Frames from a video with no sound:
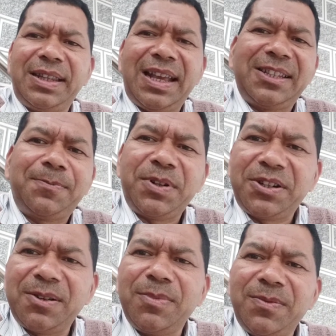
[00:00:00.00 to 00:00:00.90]
the
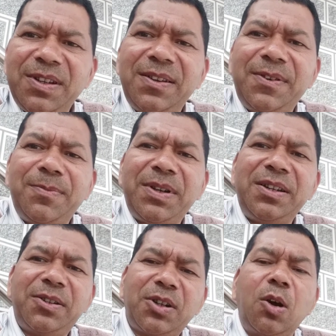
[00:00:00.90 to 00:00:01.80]
expression may be given
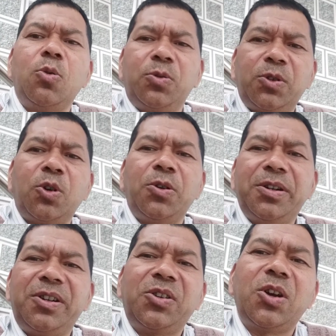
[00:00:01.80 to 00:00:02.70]
by tau.
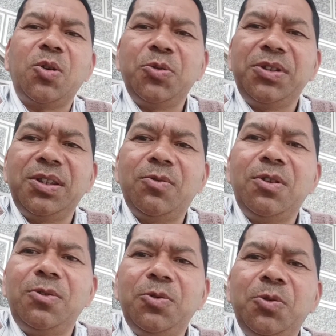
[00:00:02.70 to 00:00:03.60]
Torque tau is
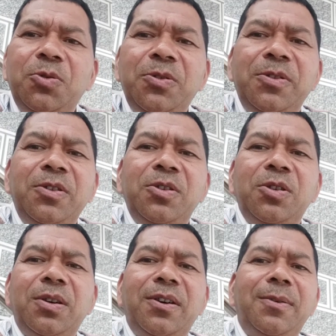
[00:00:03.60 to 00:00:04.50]
equal to
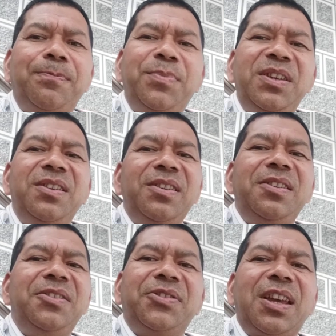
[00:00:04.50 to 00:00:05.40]

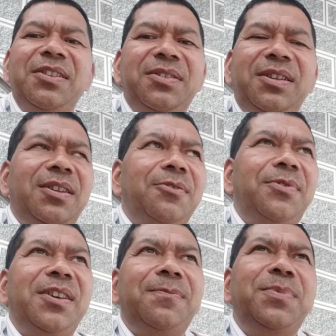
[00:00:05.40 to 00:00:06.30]
Pe sine theta,
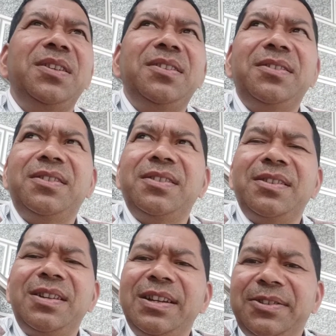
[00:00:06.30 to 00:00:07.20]
where P is
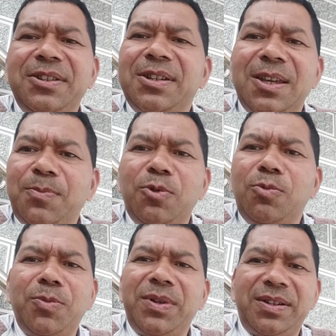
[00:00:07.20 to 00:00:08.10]
electric dipole
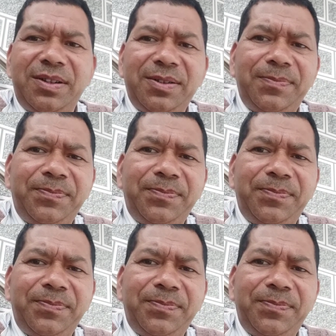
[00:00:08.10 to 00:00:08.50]
moment.